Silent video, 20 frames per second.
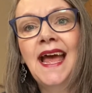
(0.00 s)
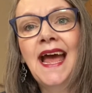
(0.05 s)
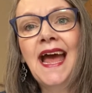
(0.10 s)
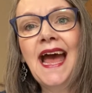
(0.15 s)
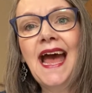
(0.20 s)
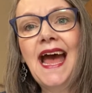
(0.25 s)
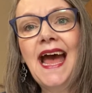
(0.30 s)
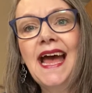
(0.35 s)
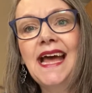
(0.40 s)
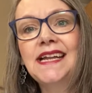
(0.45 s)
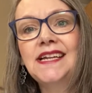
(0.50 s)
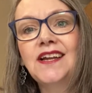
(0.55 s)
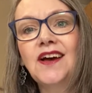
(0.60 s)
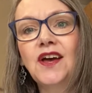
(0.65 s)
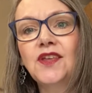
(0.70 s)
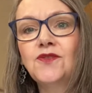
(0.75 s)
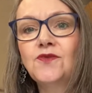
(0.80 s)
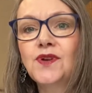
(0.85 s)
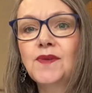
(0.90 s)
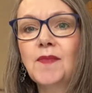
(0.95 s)
And I
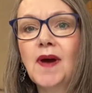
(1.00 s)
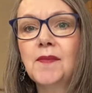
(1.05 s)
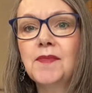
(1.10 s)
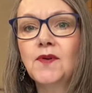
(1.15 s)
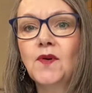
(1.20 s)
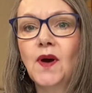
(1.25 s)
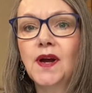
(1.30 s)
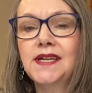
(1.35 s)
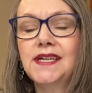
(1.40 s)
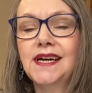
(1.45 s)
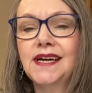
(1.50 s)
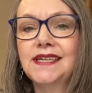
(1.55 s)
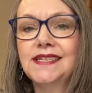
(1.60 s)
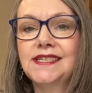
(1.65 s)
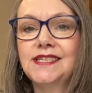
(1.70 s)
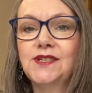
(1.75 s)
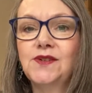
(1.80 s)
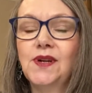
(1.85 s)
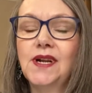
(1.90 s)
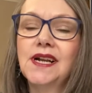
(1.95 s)
thought it might be quite nice to
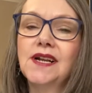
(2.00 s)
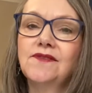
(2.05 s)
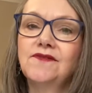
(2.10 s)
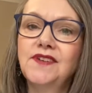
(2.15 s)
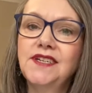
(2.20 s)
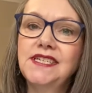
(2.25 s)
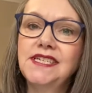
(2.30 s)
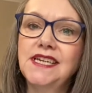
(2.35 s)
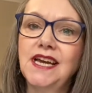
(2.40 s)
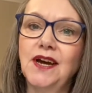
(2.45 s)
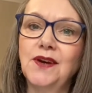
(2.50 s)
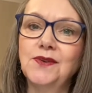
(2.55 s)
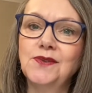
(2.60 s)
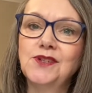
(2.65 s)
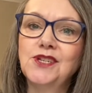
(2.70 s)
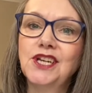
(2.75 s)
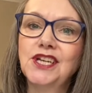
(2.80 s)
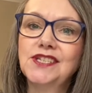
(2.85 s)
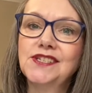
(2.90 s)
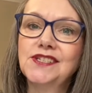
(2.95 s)
do a little video
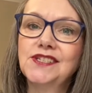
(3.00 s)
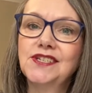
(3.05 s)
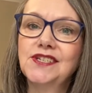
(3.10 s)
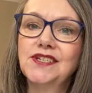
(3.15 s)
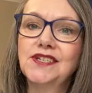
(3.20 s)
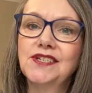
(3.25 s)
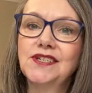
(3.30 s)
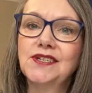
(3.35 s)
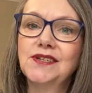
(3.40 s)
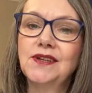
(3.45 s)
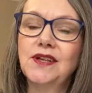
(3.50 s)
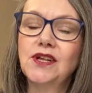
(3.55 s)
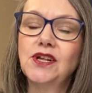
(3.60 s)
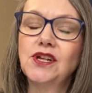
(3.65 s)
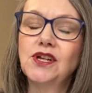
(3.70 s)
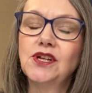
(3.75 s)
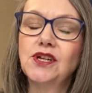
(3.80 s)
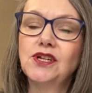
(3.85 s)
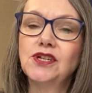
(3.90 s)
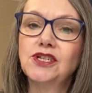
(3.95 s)
just to
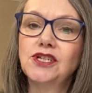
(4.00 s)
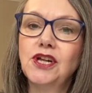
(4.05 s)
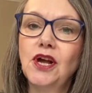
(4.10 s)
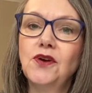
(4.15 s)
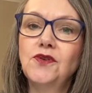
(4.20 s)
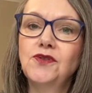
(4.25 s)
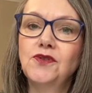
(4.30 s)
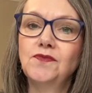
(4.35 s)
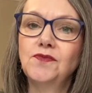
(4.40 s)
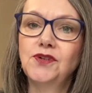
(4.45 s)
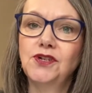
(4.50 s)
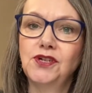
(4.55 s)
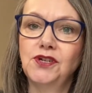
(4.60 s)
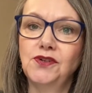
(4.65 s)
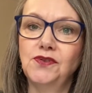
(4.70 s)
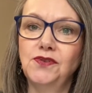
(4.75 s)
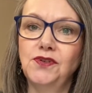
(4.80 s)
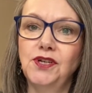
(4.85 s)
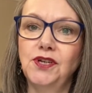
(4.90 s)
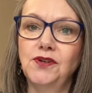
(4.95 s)
show them to
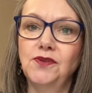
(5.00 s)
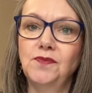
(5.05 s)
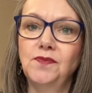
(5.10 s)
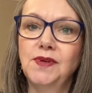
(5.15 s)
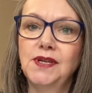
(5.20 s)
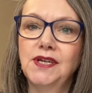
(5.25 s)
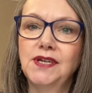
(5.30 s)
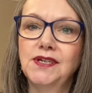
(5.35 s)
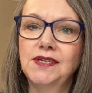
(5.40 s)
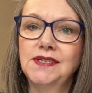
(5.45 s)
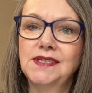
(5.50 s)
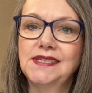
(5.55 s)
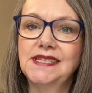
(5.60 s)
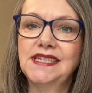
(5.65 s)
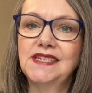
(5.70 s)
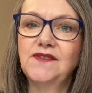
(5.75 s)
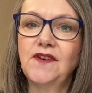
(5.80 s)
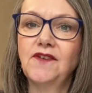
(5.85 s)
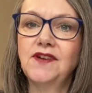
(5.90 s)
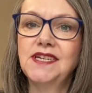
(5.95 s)
you, because it's
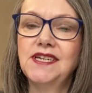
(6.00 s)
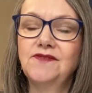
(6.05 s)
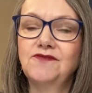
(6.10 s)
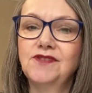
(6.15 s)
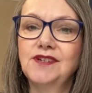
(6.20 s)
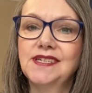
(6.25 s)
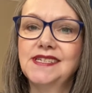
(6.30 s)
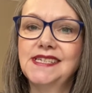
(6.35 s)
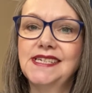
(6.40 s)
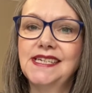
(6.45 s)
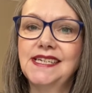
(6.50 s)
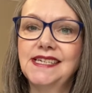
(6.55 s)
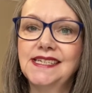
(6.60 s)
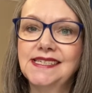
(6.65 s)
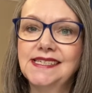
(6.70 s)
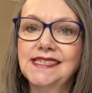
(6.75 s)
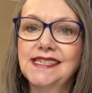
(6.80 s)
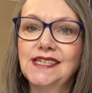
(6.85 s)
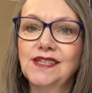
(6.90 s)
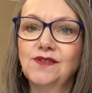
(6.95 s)
very different seeing a
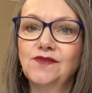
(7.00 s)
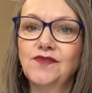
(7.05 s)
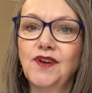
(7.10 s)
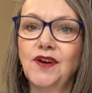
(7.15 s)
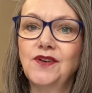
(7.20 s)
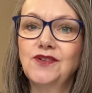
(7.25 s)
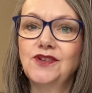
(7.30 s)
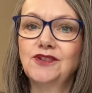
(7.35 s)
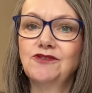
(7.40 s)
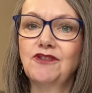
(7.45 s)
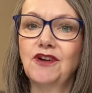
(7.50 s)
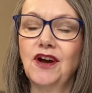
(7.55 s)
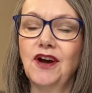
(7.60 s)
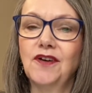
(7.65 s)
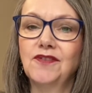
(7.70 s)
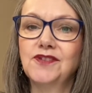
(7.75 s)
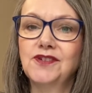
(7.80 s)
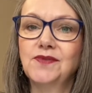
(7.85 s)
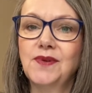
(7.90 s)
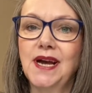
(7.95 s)
still
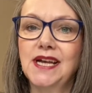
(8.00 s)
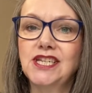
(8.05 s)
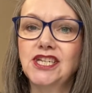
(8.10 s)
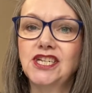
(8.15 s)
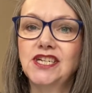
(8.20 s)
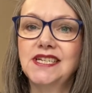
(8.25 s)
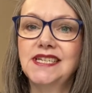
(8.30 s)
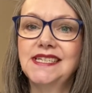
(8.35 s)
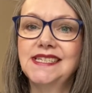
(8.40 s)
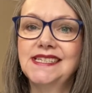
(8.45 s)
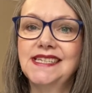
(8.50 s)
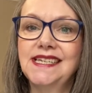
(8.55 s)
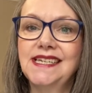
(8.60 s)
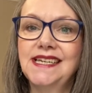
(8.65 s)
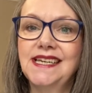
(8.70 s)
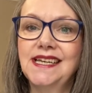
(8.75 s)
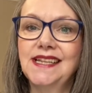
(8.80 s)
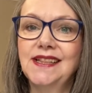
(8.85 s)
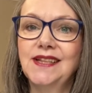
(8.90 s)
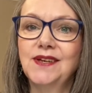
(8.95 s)
photograph to actually
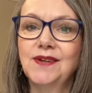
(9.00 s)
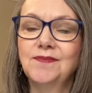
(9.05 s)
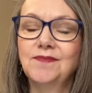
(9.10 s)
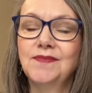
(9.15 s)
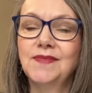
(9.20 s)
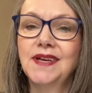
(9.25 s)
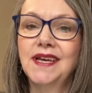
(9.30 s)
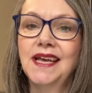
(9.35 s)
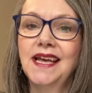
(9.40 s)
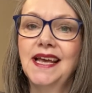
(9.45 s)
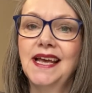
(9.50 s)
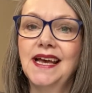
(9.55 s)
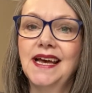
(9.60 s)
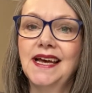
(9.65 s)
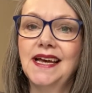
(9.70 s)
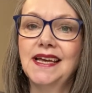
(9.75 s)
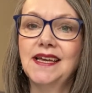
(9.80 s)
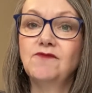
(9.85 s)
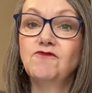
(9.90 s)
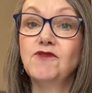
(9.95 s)
seeing them
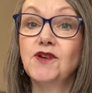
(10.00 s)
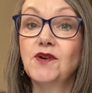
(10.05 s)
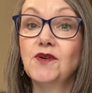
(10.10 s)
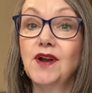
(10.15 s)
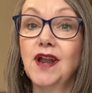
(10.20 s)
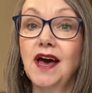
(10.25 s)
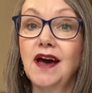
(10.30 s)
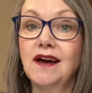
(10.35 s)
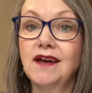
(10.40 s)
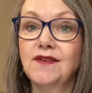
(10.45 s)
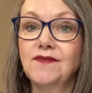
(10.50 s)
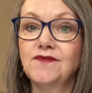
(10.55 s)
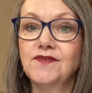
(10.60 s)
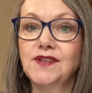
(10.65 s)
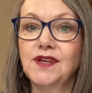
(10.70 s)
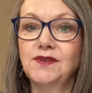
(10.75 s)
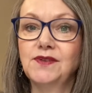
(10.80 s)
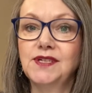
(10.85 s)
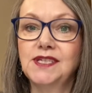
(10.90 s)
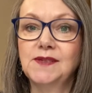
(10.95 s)
in real life,
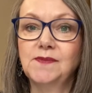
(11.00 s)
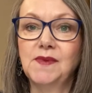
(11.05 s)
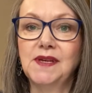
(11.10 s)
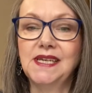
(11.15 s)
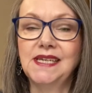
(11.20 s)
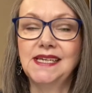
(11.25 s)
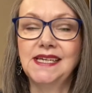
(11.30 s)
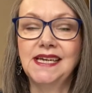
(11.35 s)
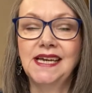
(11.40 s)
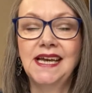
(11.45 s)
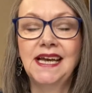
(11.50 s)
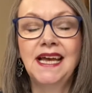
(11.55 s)
so to speak.